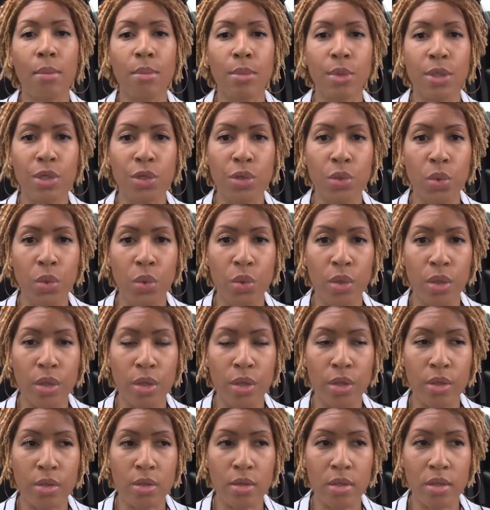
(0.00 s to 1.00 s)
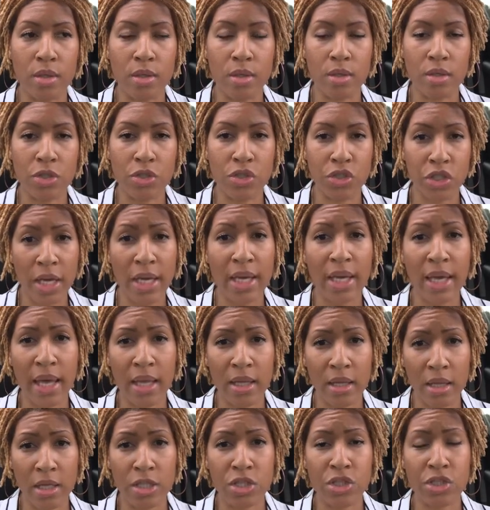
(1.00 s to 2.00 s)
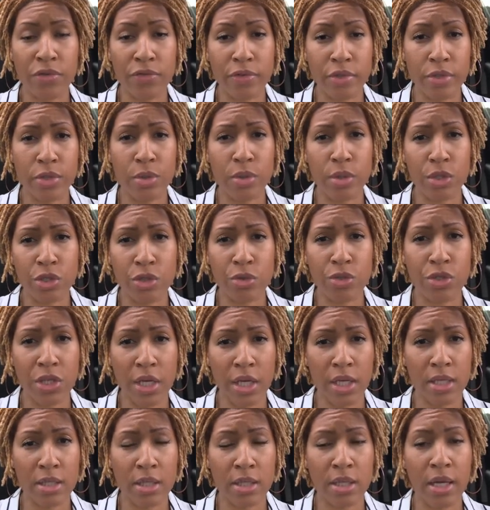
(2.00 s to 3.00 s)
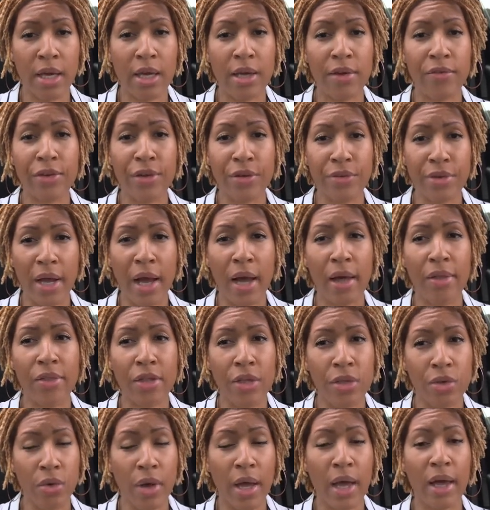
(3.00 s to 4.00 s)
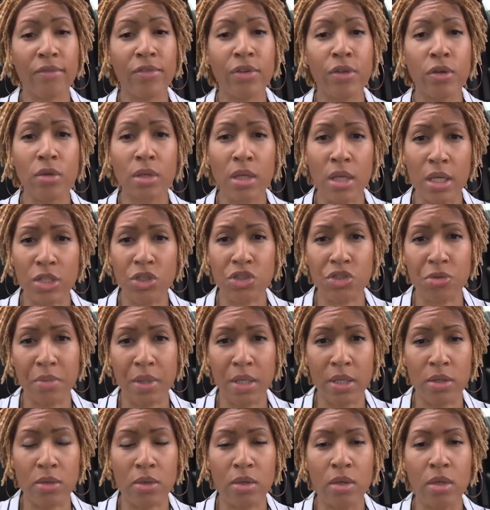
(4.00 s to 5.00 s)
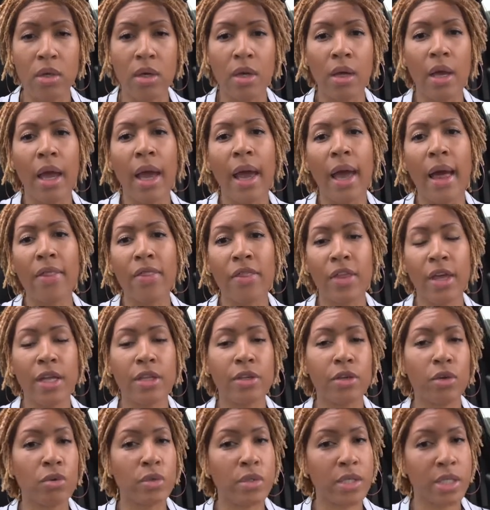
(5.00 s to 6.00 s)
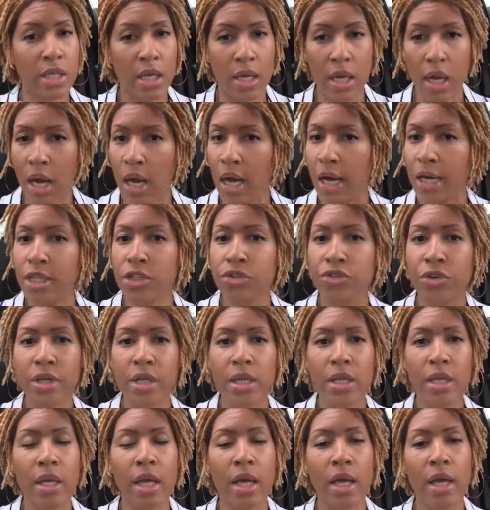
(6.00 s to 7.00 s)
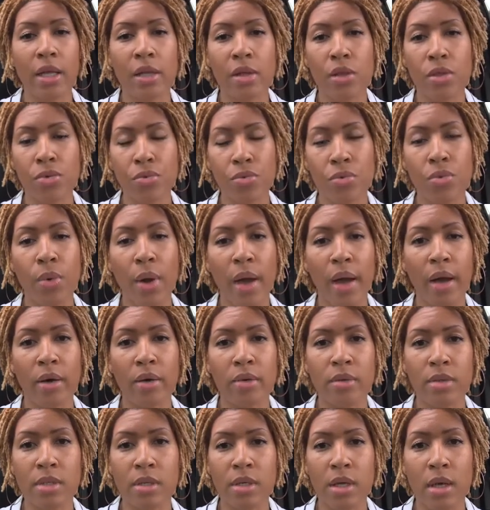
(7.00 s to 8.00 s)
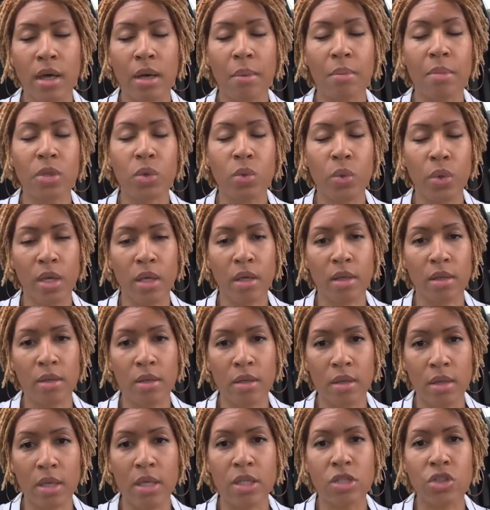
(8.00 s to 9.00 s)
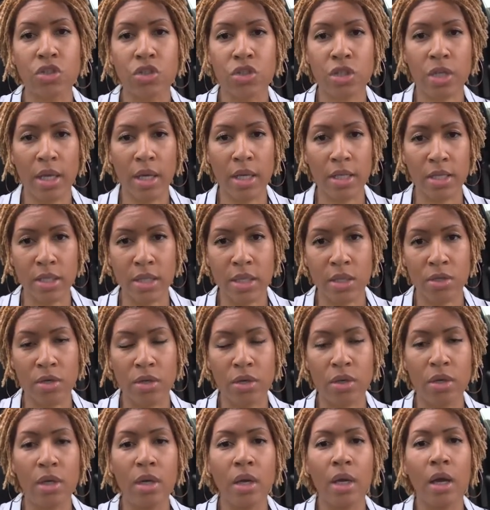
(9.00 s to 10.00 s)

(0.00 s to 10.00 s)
Your shake at lunch, if you're doing 2 shakes a day. If you're not, then you'll have your lunch meal, and then you'll stay hydrated again throughout between lunch and dinner.